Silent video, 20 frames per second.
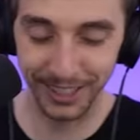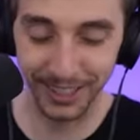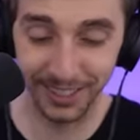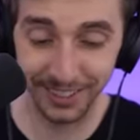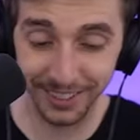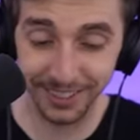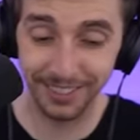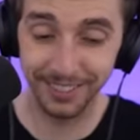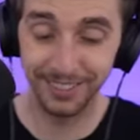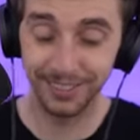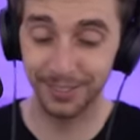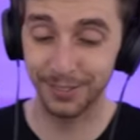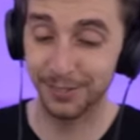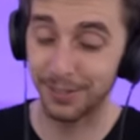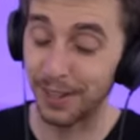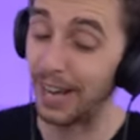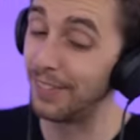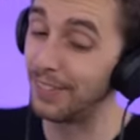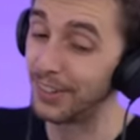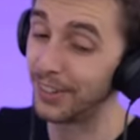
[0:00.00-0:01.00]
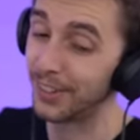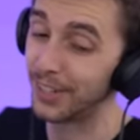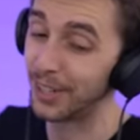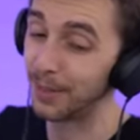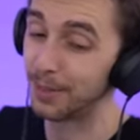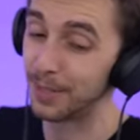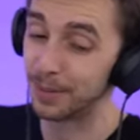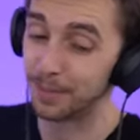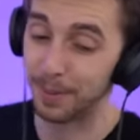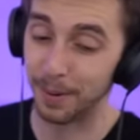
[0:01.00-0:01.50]
We got this! Just 500
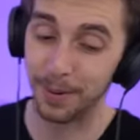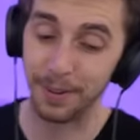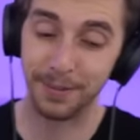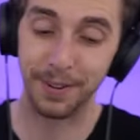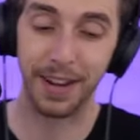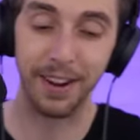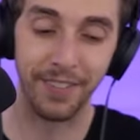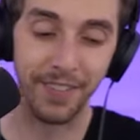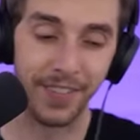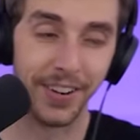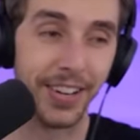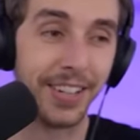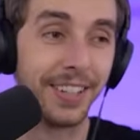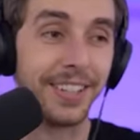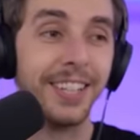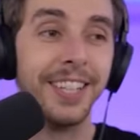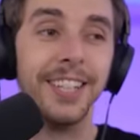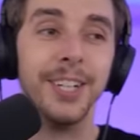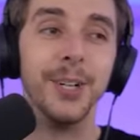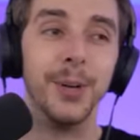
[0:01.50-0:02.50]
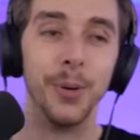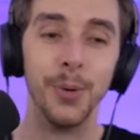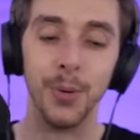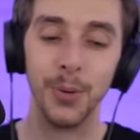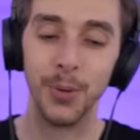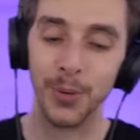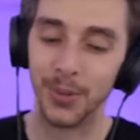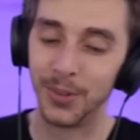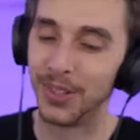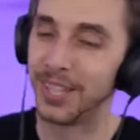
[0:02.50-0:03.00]
cups. It's probably 500.
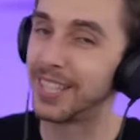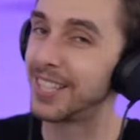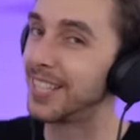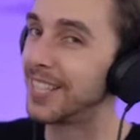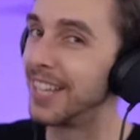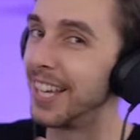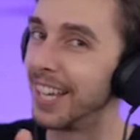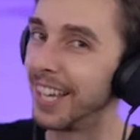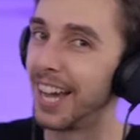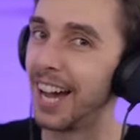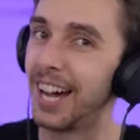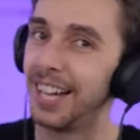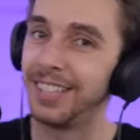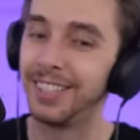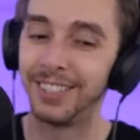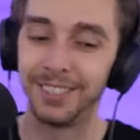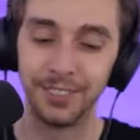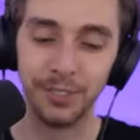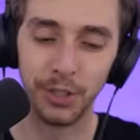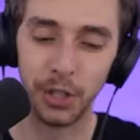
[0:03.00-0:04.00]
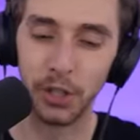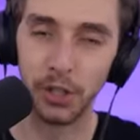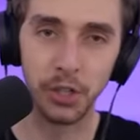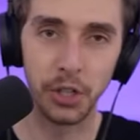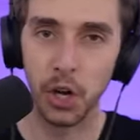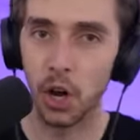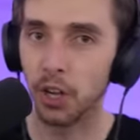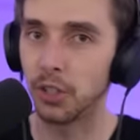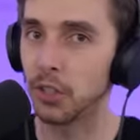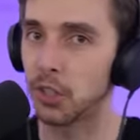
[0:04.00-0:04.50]
Oh, this is it, guys. You,
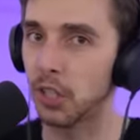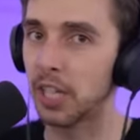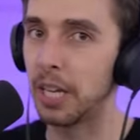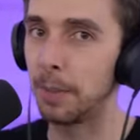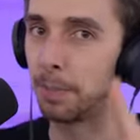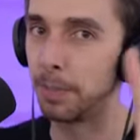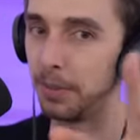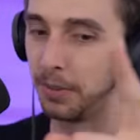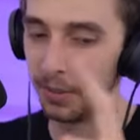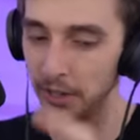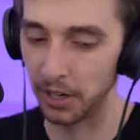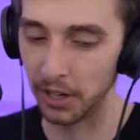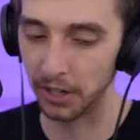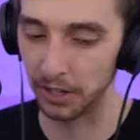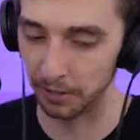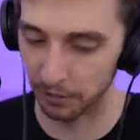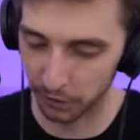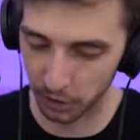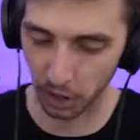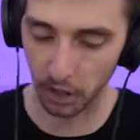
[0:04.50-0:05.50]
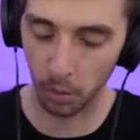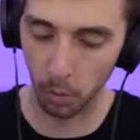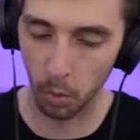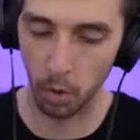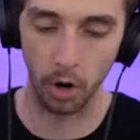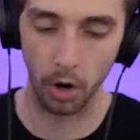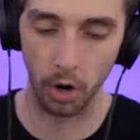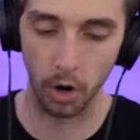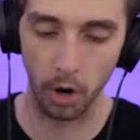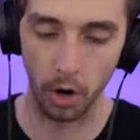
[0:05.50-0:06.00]
you can't skip. You, you've got to
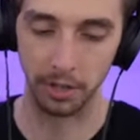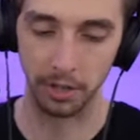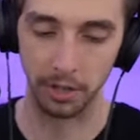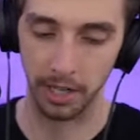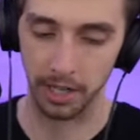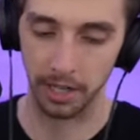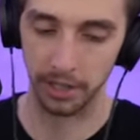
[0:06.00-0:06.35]
watch.